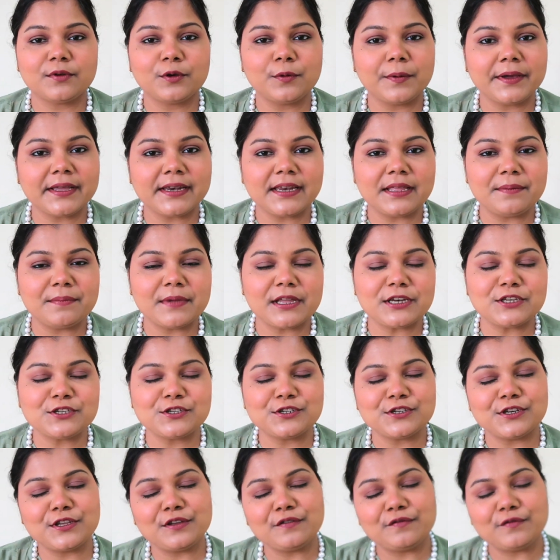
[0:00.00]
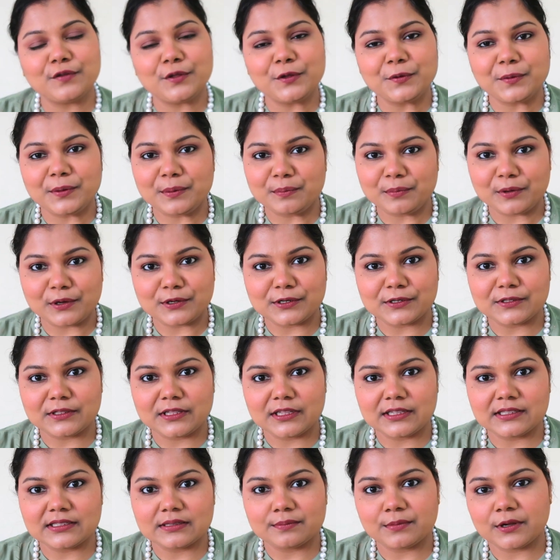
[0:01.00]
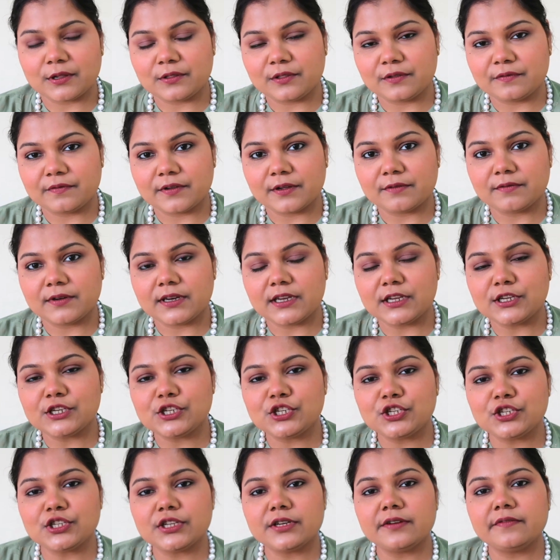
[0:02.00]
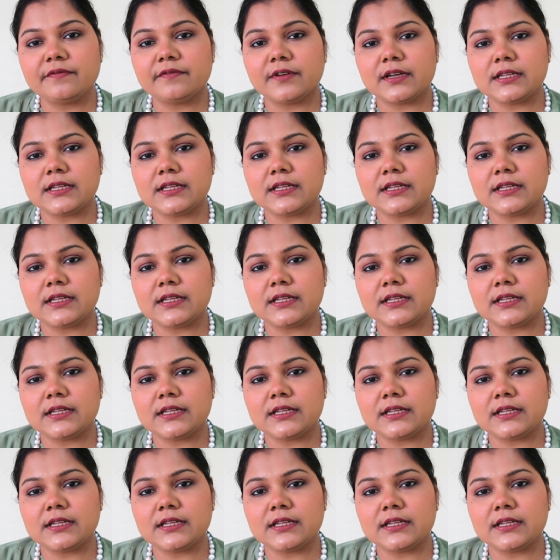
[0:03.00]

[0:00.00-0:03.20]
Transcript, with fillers: quickly mentioning few important things about the foundation.